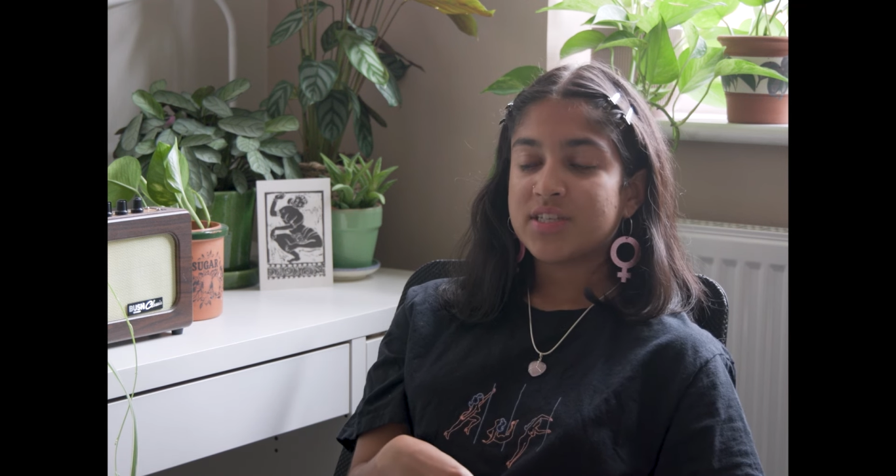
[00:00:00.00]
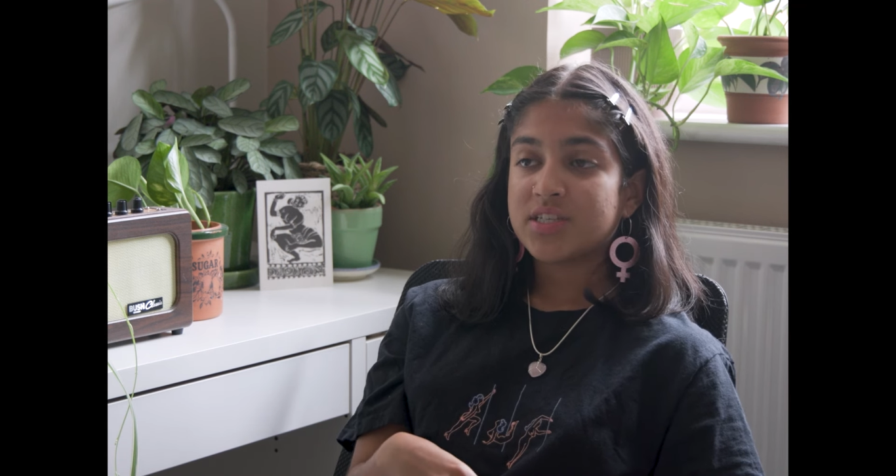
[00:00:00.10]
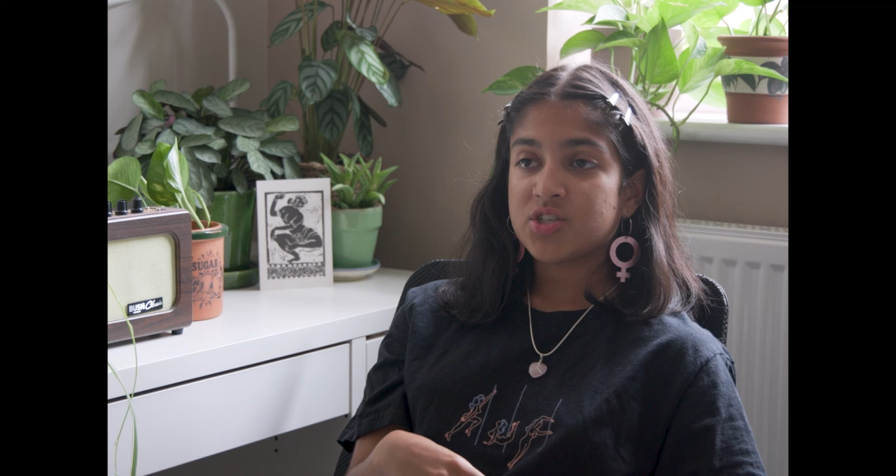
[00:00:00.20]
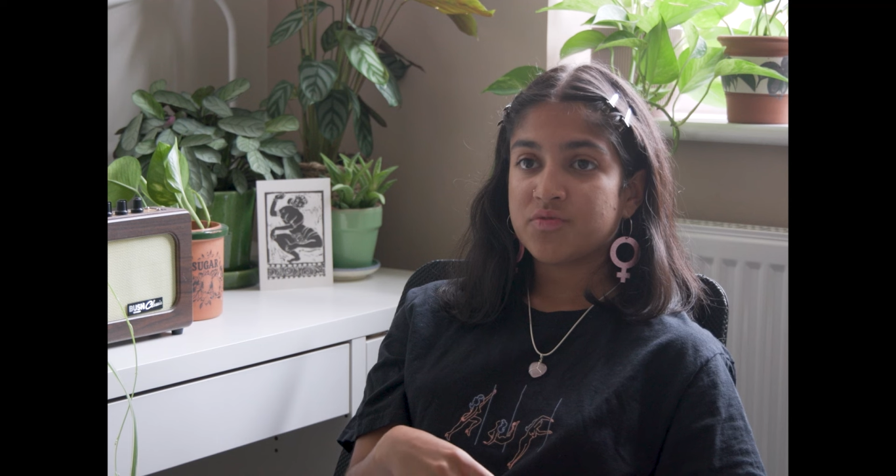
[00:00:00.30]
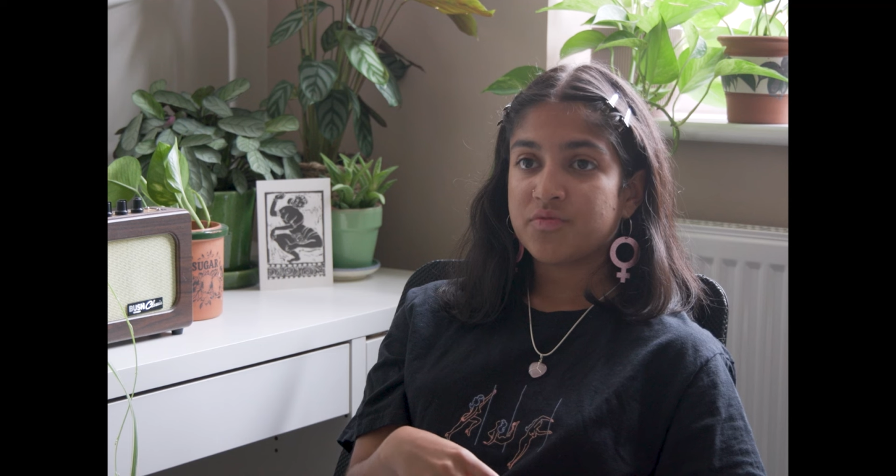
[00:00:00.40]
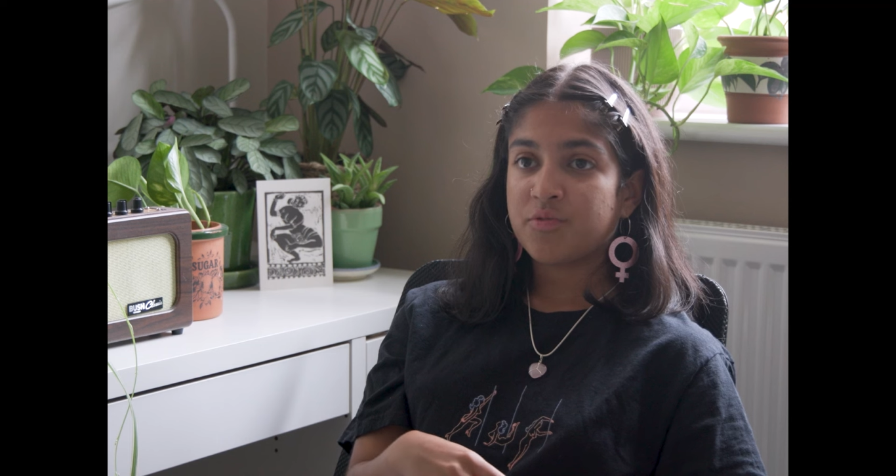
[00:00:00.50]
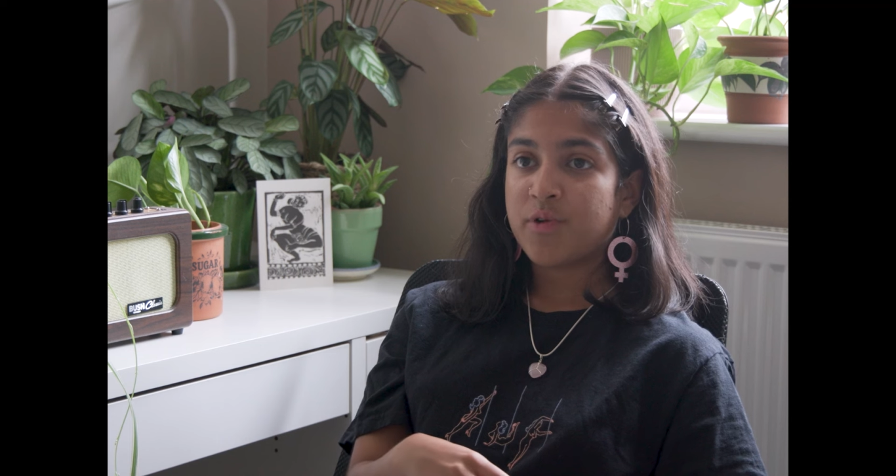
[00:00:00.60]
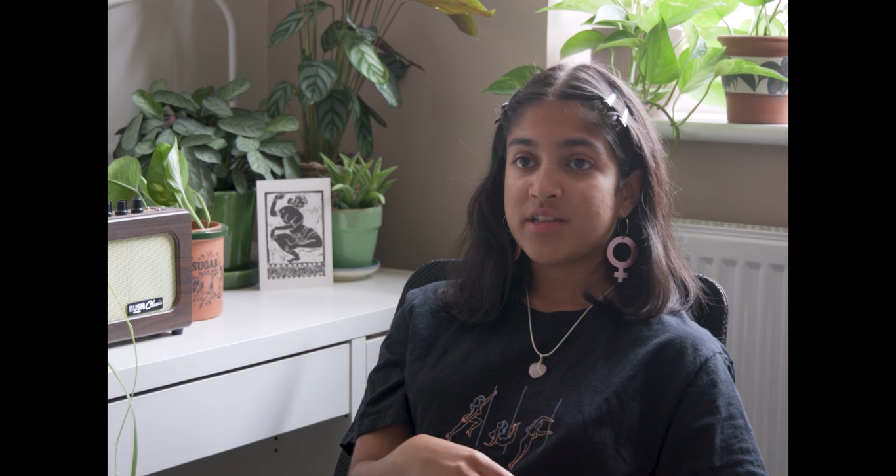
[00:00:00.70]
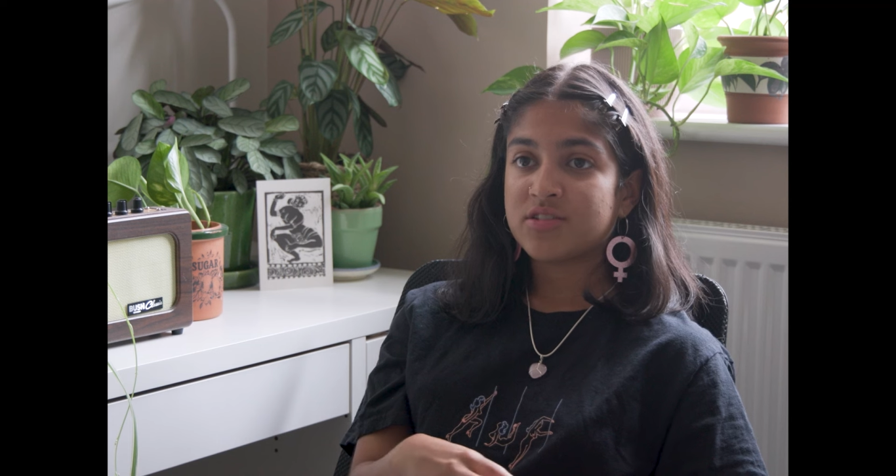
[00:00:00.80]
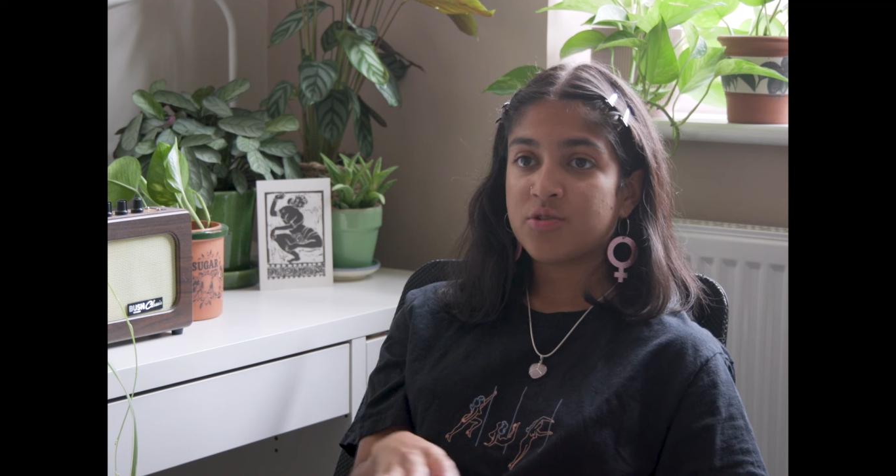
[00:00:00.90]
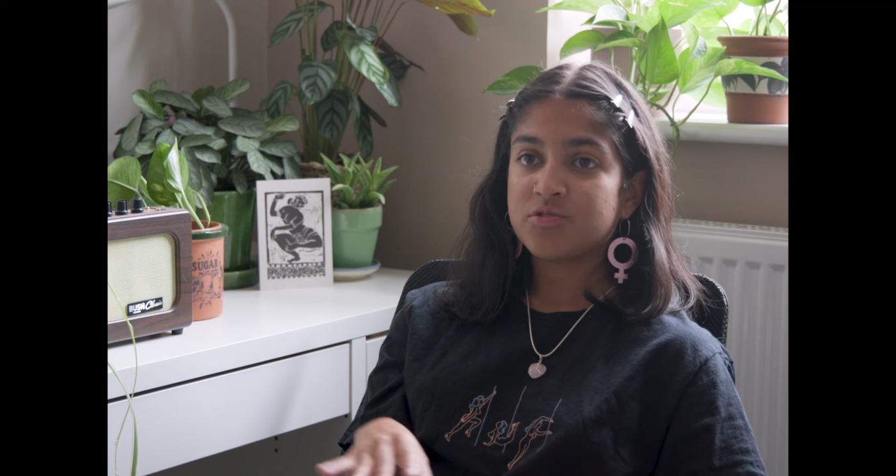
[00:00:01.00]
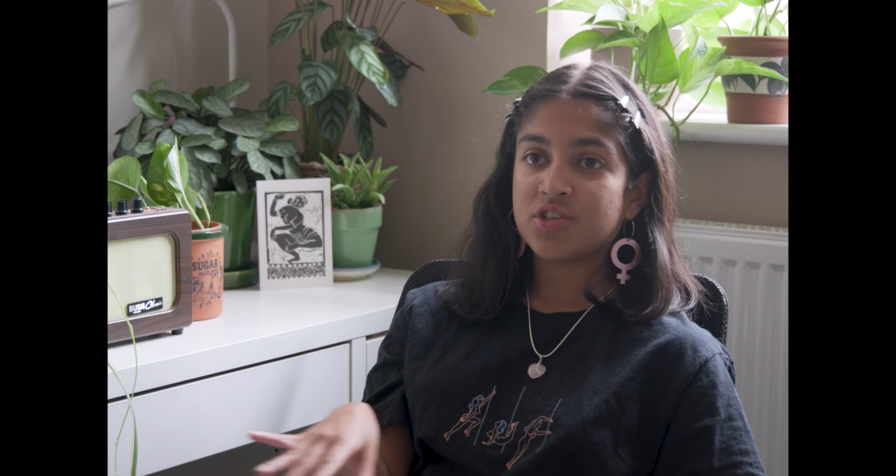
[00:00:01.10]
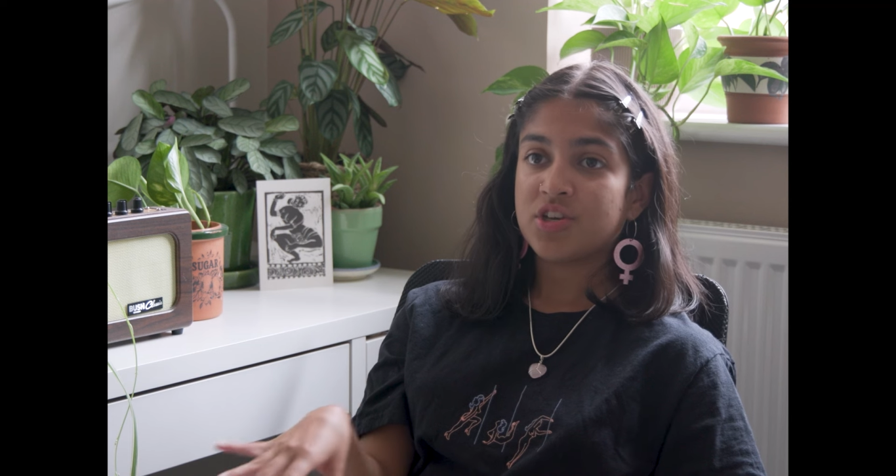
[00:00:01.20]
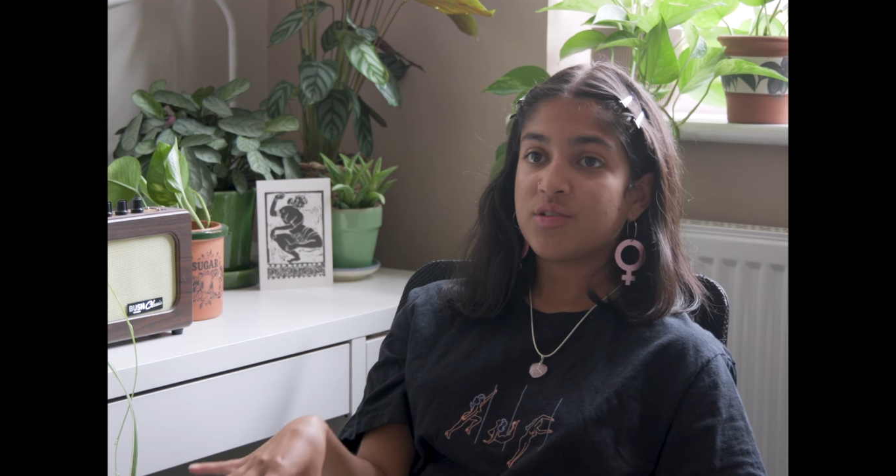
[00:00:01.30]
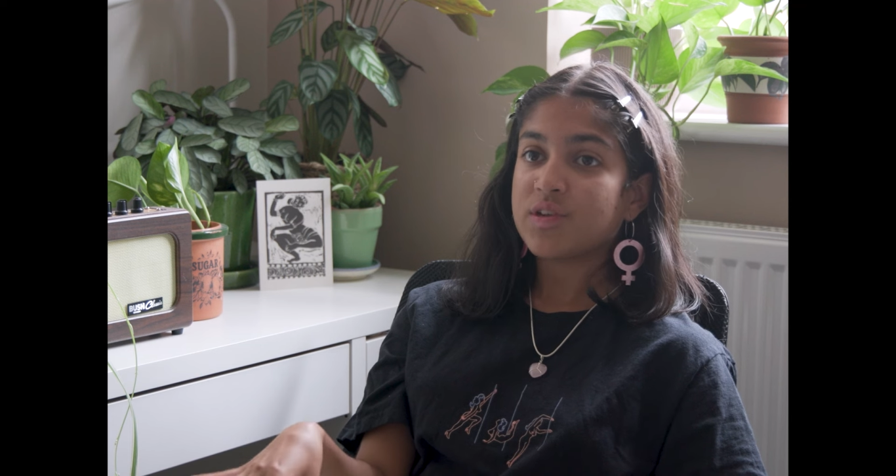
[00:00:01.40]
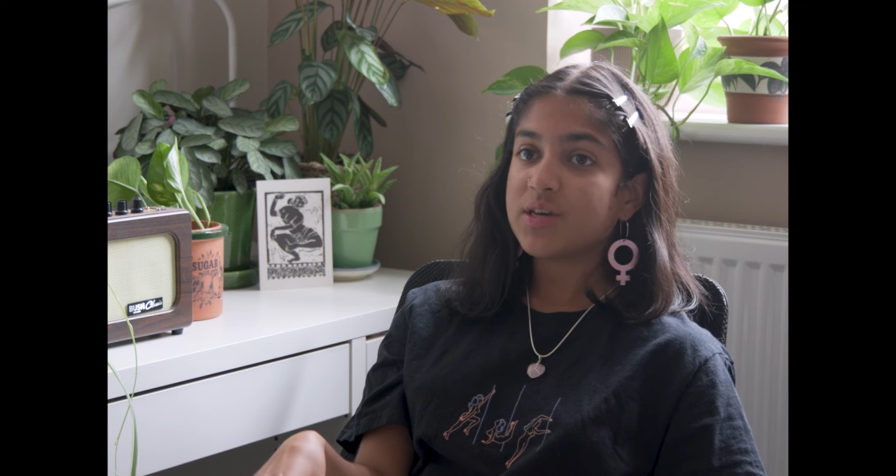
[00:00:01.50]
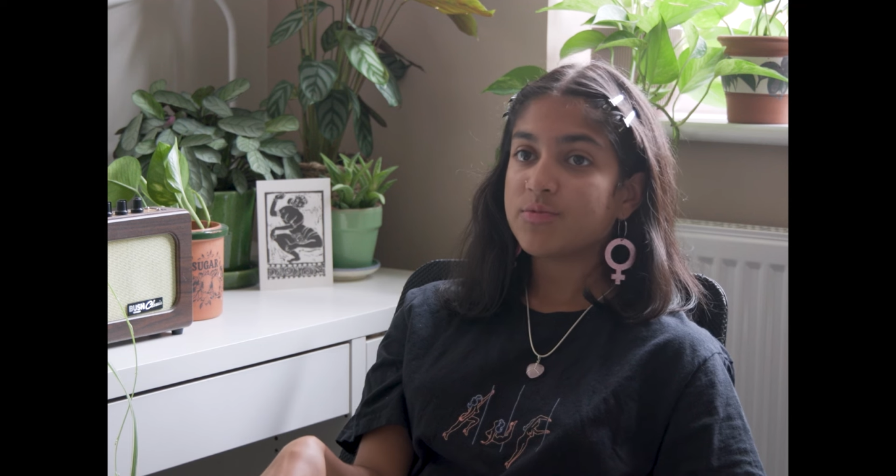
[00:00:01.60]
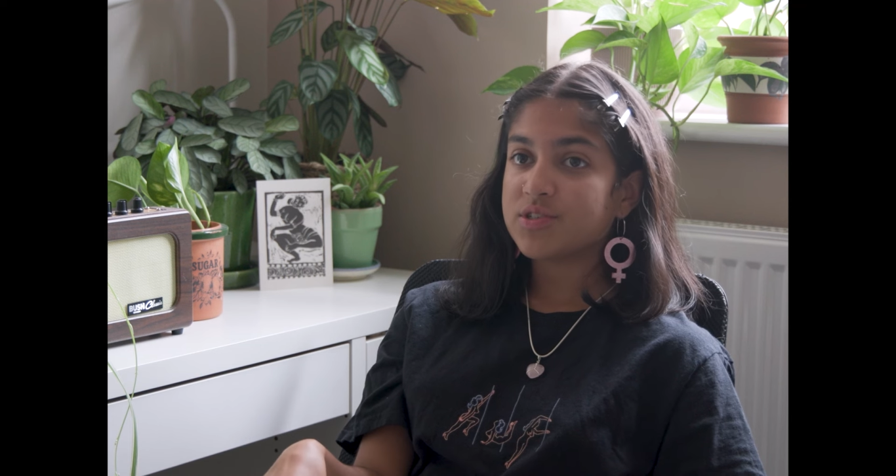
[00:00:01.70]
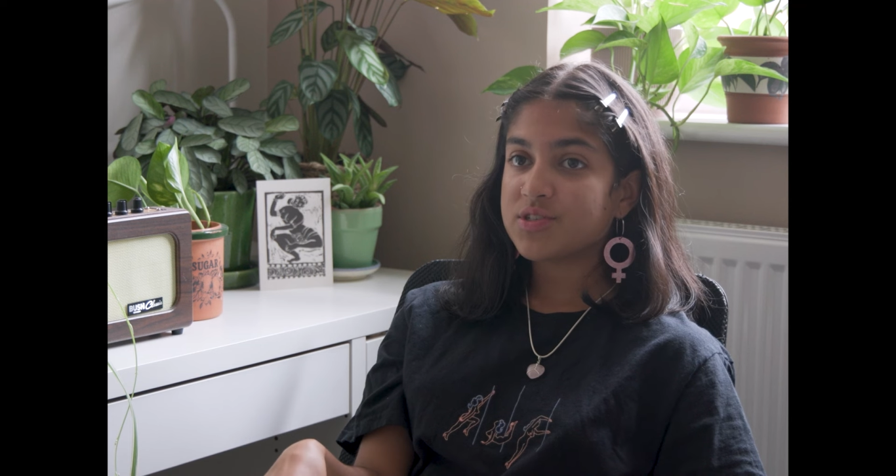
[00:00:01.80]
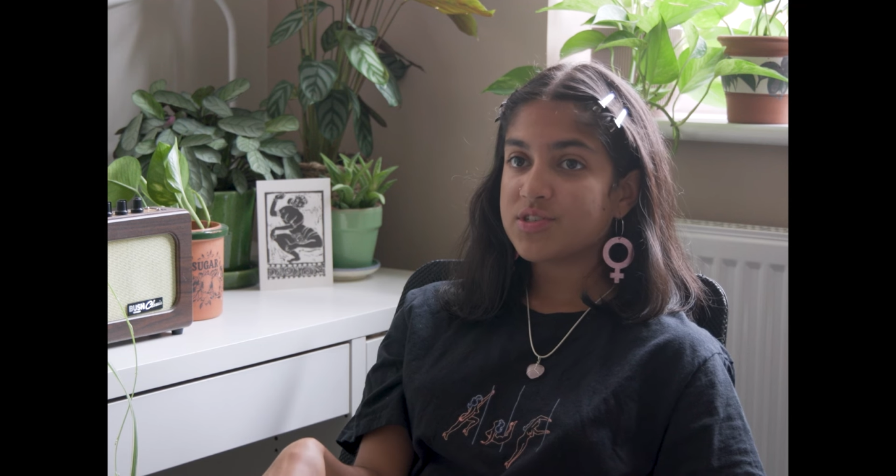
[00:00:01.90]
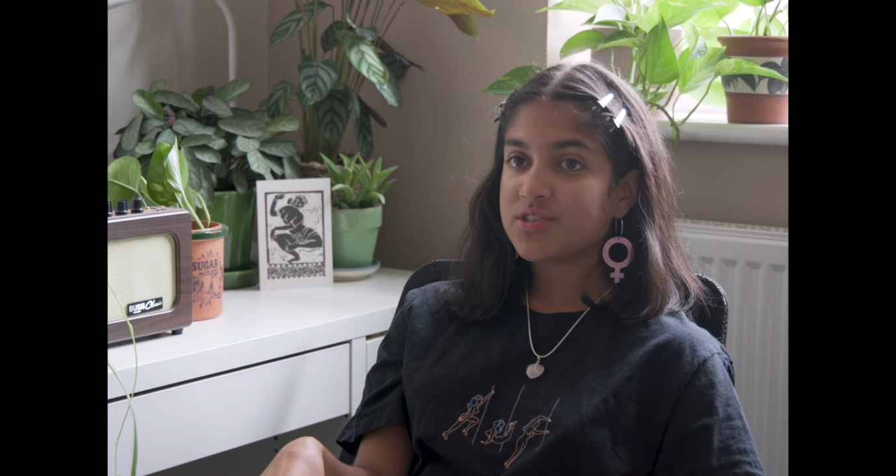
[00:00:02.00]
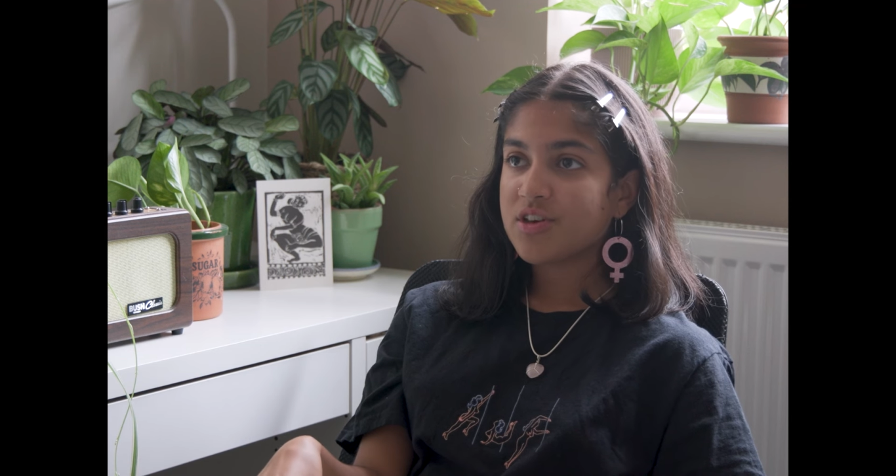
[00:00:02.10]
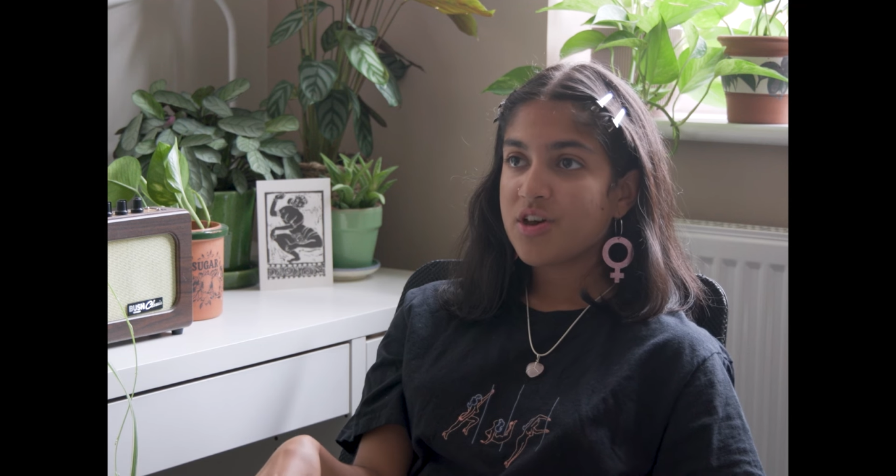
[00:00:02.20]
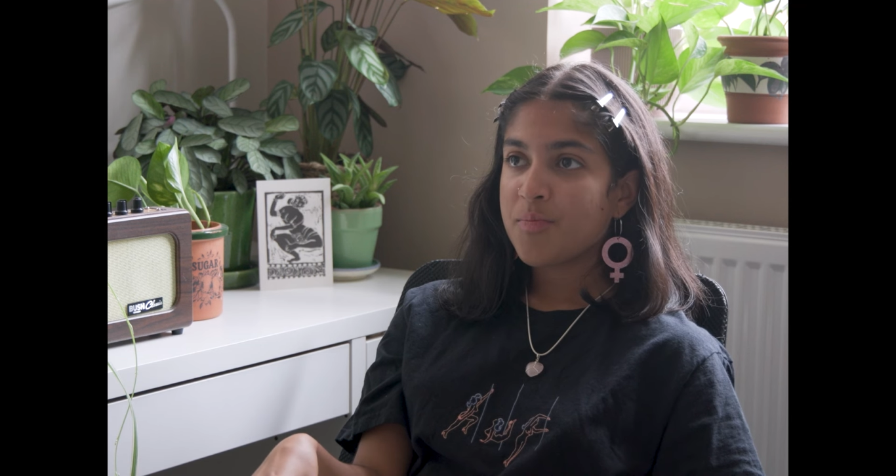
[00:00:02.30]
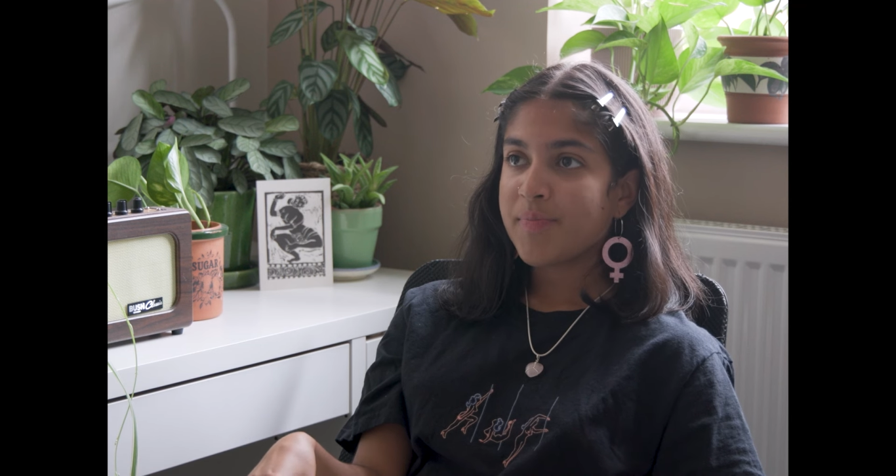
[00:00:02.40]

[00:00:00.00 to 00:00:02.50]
decision for where to go to uni was